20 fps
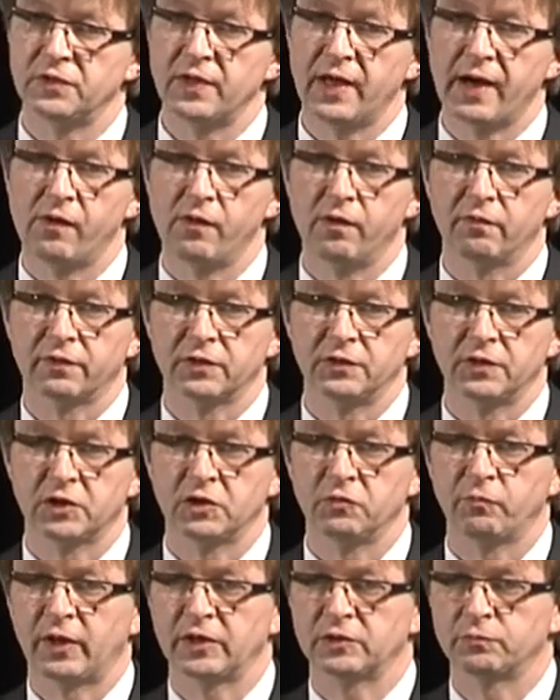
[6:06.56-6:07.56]
in the area of
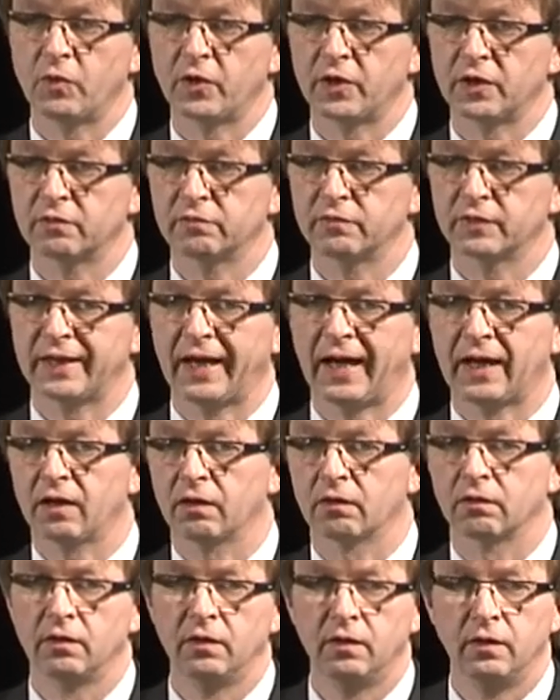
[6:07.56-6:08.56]
condition based monitoring for
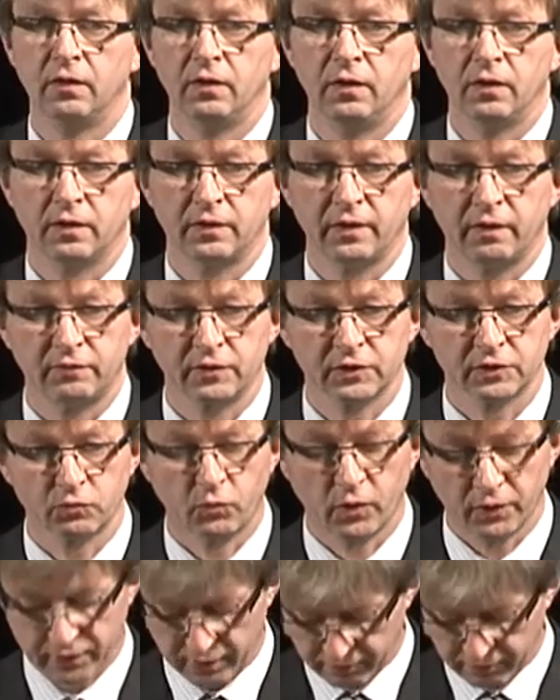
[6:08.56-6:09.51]
cattle, and they've just won